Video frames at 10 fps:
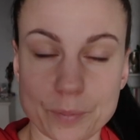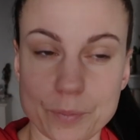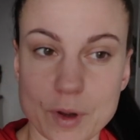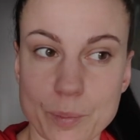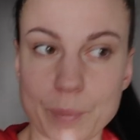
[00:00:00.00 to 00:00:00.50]

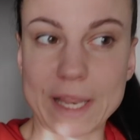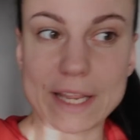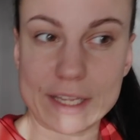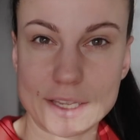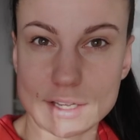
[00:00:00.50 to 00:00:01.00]
we are
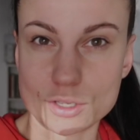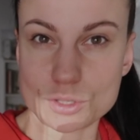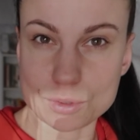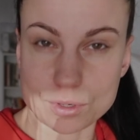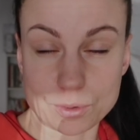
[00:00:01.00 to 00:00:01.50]
planning
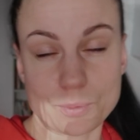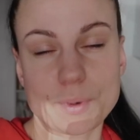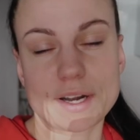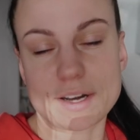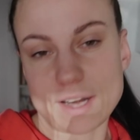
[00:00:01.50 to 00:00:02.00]
to, or
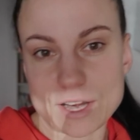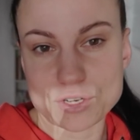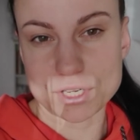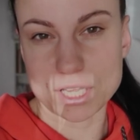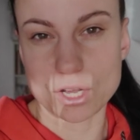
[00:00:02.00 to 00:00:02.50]
we're
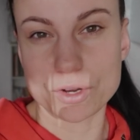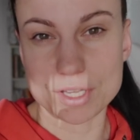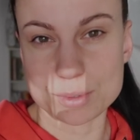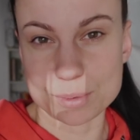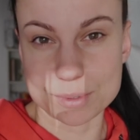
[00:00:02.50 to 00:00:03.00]
actually
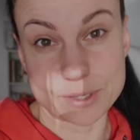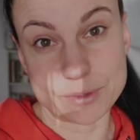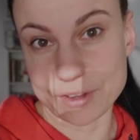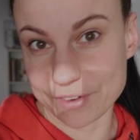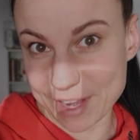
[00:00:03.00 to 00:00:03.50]
going to
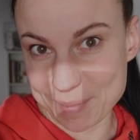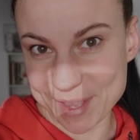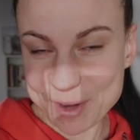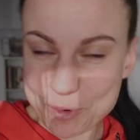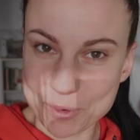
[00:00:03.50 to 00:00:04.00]
Saudi
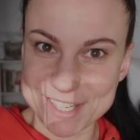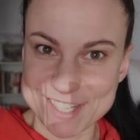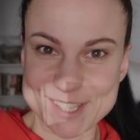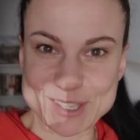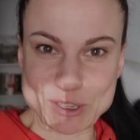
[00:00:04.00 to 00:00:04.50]
Arabia, which
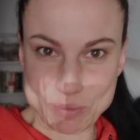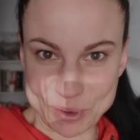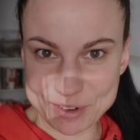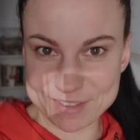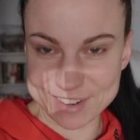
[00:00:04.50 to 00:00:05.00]
is
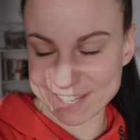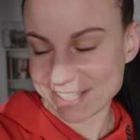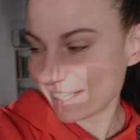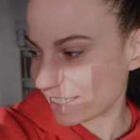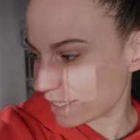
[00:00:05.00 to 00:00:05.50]
super
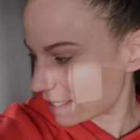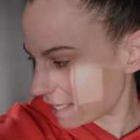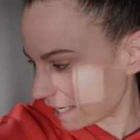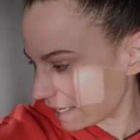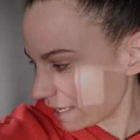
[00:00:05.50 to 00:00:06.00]
fun and
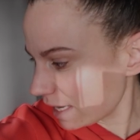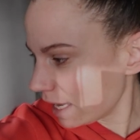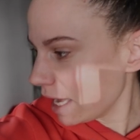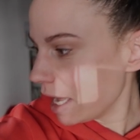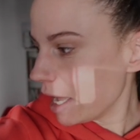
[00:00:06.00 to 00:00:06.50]
exciting.
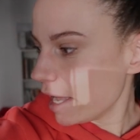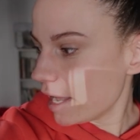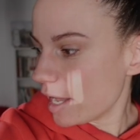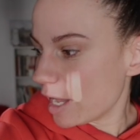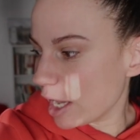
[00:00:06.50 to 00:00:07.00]

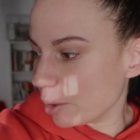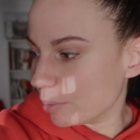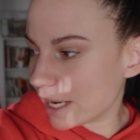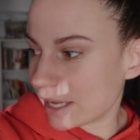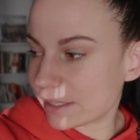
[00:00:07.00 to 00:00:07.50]

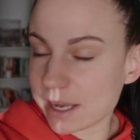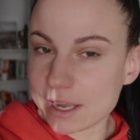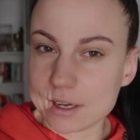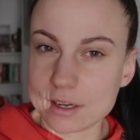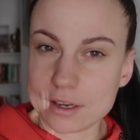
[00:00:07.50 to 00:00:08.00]
But
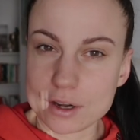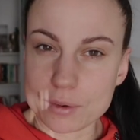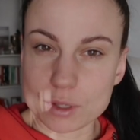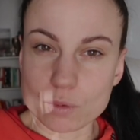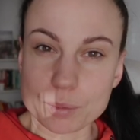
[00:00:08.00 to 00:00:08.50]
I know
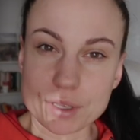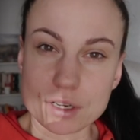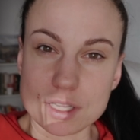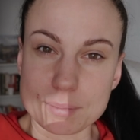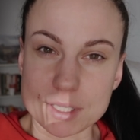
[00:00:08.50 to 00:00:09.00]
it will be
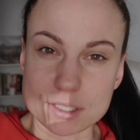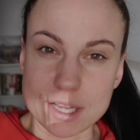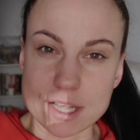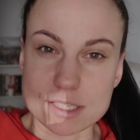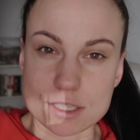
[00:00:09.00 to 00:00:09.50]
limited
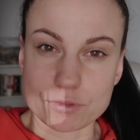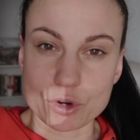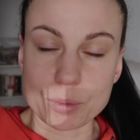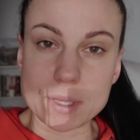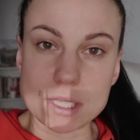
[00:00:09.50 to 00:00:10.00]
access
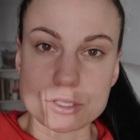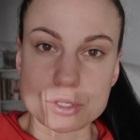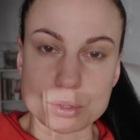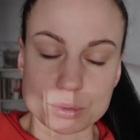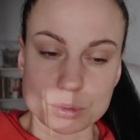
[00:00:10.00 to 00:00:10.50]
for me
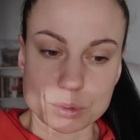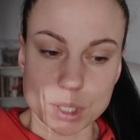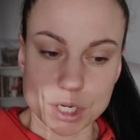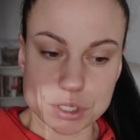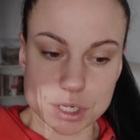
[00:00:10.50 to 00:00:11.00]
to
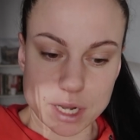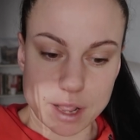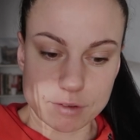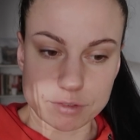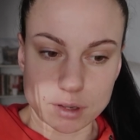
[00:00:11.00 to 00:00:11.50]
actually
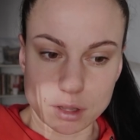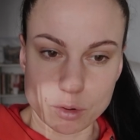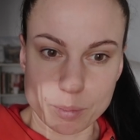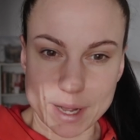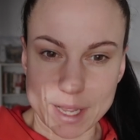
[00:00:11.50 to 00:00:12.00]
like
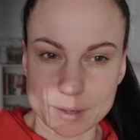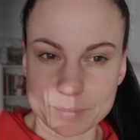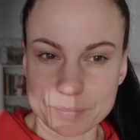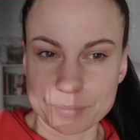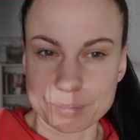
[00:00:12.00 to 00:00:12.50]
follow my
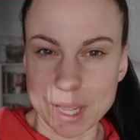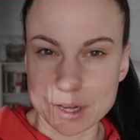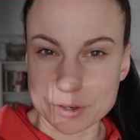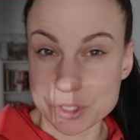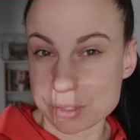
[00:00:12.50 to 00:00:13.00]

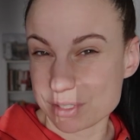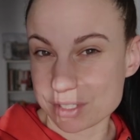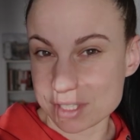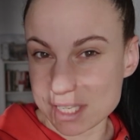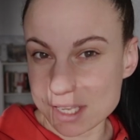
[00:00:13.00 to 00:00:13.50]
macros to the
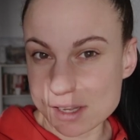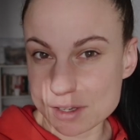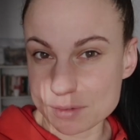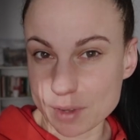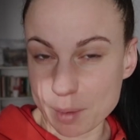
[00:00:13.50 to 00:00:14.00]

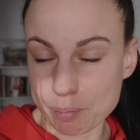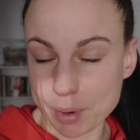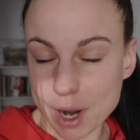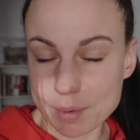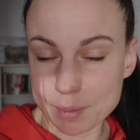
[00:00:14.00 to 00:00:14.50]
T. I'm
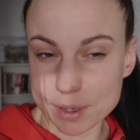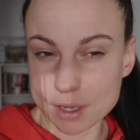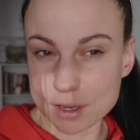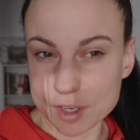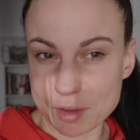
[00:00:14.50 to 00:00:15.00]
probably
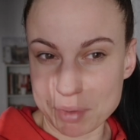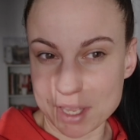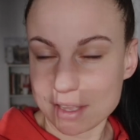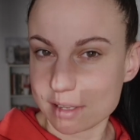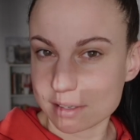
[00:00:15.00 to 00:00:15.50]
gonna
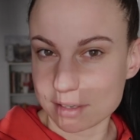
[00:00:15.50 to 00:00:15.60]
be